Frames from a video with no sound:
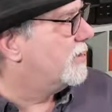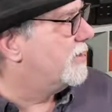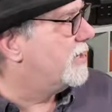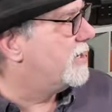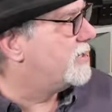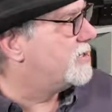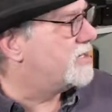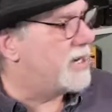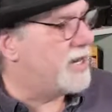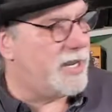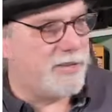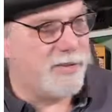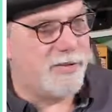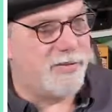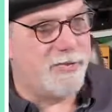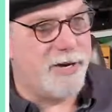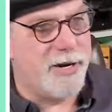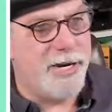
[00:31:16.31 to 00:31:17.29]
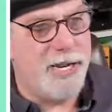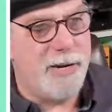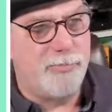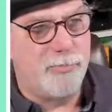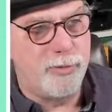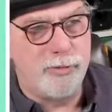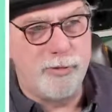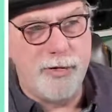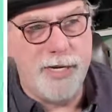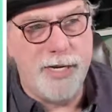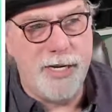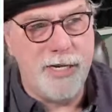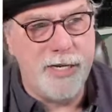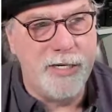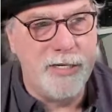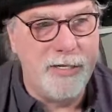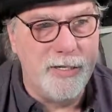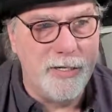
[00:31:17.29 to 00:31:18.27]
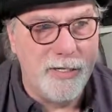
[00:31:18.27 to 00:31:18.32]
there's a 3D
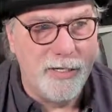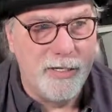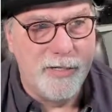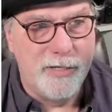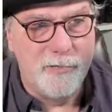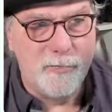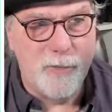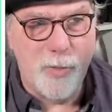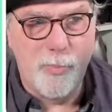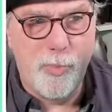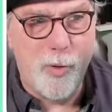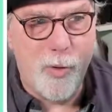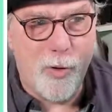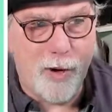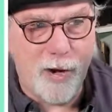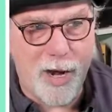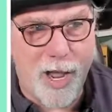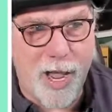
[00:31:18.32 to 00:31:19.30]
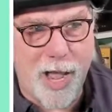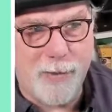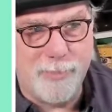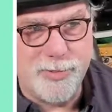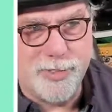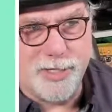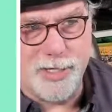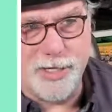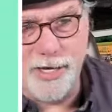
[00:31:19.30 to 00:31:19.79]
printing report option,